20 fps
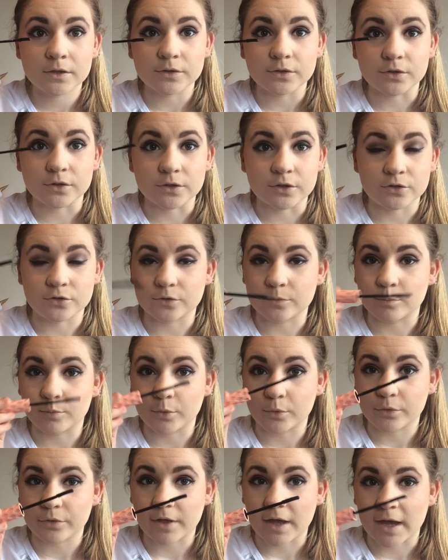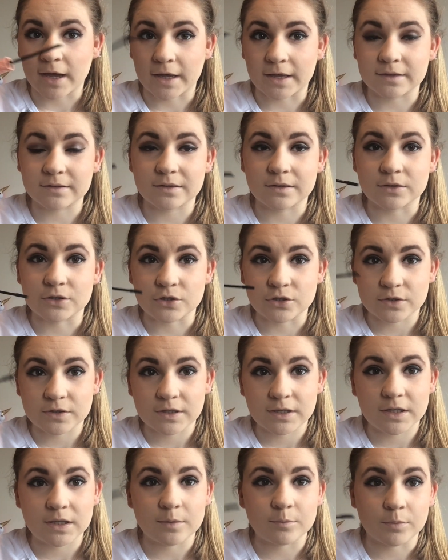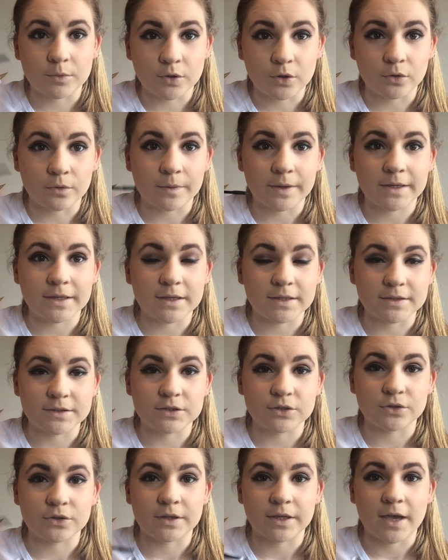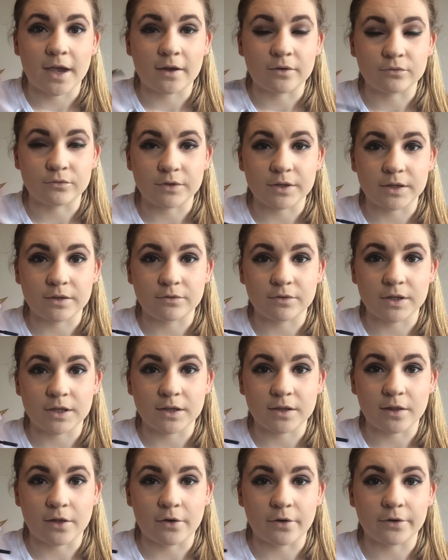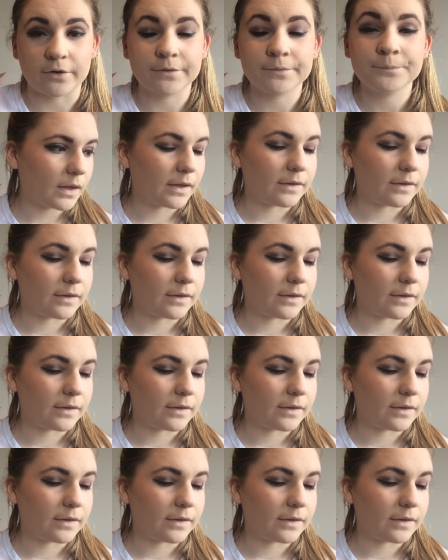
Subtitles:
you can do both eyes and just keep going until they get really, really long.